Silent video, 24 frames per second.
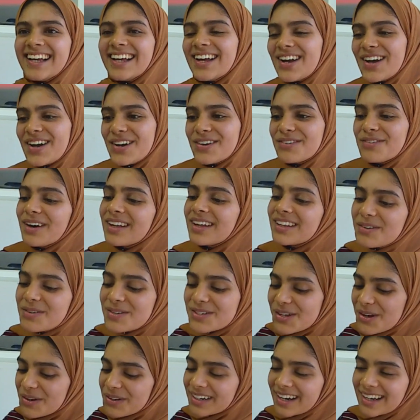Well, there was
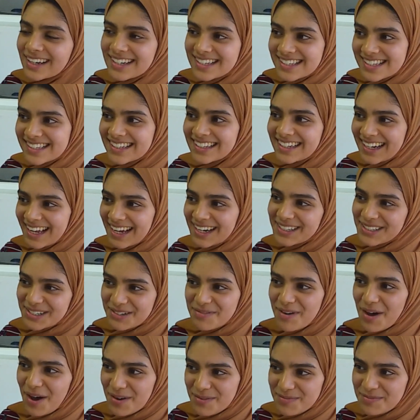only like a select
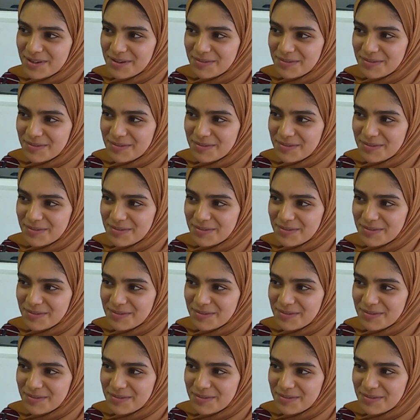amount of people